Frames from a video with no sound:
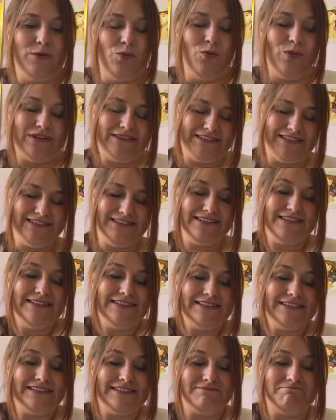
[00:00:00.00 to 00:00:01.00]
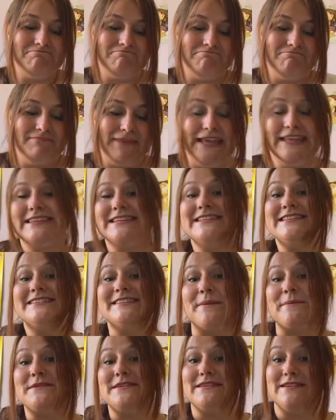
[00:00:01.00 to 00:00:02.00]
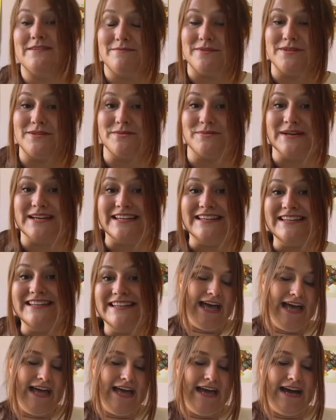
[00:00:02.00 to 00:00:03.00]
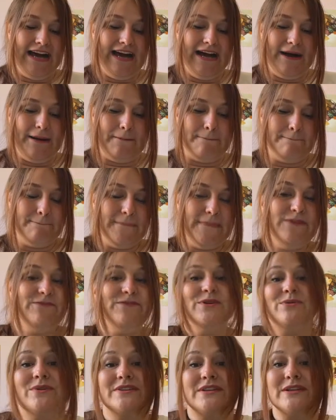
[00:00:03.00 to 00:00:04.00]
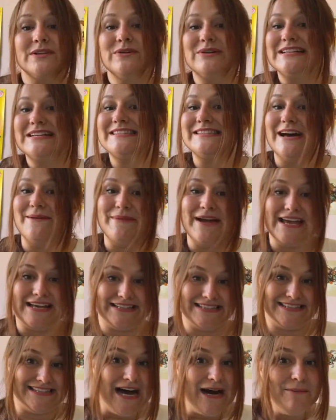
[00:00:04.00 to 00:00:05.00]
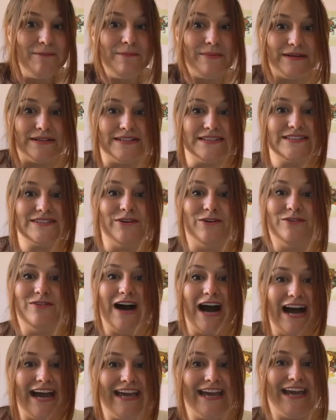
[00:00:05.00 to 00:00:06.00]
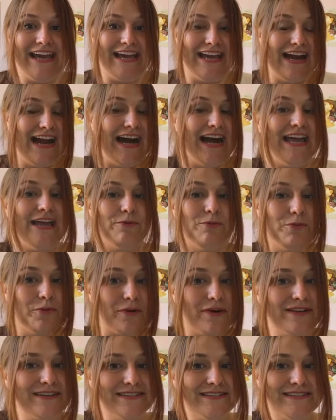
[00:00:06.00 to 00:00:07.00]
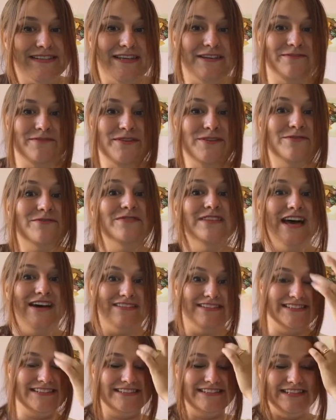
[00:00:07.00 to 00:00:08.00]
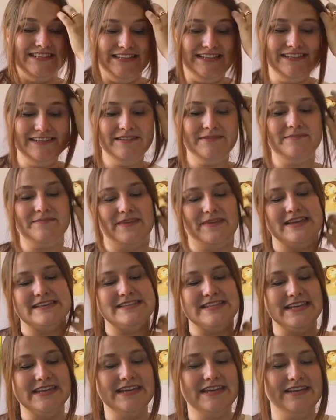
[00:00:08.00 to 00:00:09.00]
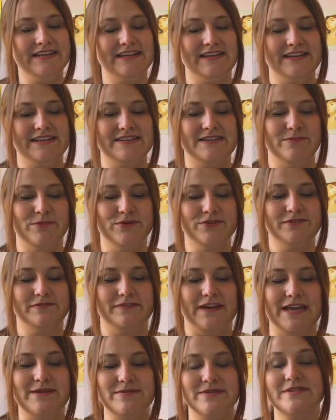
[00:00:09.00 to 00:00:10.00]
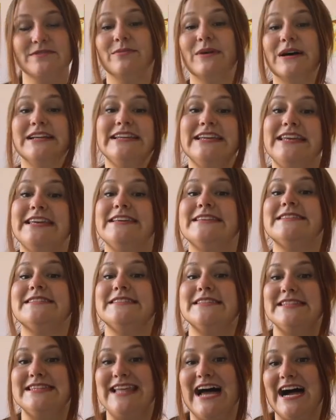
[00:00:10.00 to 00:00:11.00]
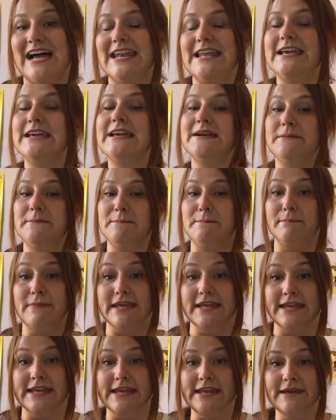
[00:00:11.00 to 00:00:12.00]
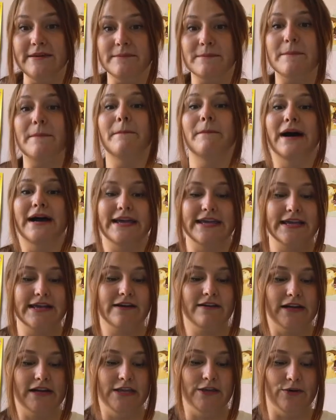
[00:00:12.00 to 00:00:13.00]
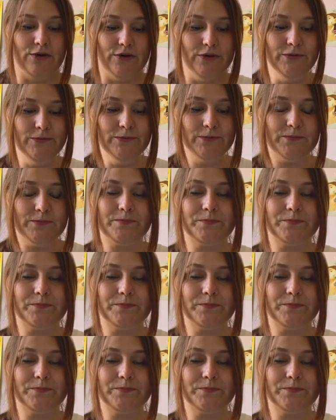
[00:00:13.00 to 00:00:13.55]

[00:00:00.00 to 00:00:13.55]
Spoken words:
What it is something in between. If you to look at some examples of how AI works, if you've never seen it, I think the most famous one is Dalle Mini by Crayon.